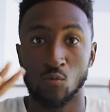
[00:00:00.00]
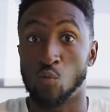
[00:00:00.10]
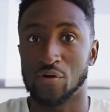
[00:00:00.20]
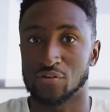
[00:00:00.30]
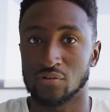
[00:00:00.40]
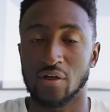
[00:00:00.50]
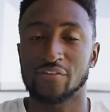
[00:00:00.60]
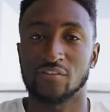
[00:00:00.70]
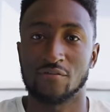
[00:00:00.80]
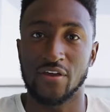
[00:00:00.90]

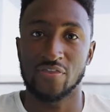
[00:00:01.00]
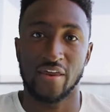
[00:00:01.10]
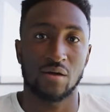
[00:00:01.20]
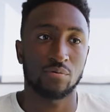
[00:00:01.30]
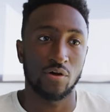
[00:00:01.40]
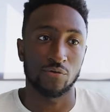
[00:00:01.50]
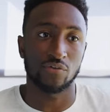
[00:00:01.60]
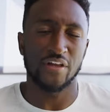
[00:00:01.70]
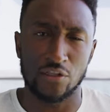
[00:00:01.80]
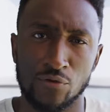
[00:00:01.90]
Wonderlust event that Apple
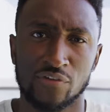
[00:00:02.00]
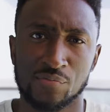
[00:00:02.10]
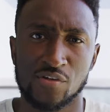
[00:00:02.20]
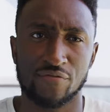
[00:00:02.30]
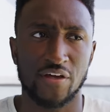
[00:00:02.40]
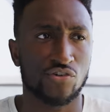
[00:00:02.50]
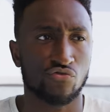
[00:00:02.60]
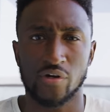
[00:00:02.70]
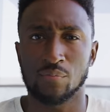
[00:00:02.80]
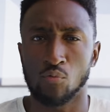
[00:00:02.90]
hosted, including some stuff that
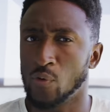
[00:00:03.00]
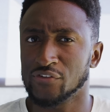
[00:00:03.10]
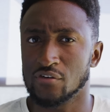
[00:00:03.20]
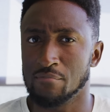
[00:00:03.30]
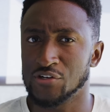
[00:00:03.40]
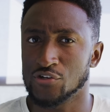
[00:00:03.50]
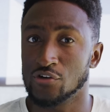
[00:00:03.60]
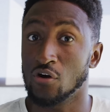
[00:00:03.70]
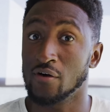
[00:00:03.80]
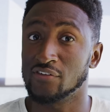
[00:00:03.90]
straight up wasn't
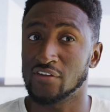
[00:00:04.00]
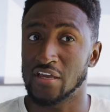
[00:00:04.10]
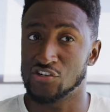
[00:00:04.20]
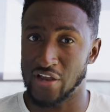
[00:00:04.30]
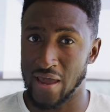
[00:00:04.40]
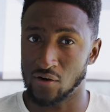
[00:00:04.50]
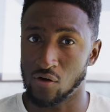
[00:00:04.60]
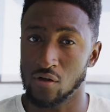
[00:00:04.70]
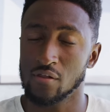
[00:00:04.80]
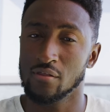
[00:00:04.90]
mentioned on stage at
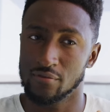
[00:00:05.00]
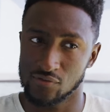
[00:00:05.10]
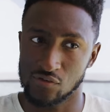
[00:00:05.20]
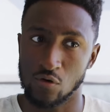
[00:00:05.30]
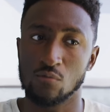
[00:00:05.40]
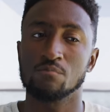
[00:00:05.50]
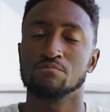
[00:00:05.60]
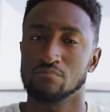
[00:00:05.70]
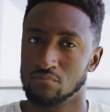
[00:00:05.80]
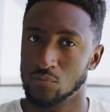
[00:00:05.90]
all, so
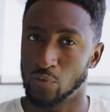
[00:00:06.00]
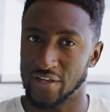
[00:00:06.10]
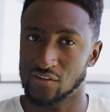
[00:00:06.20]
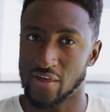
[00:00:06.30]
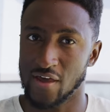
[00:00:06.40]
we'll get to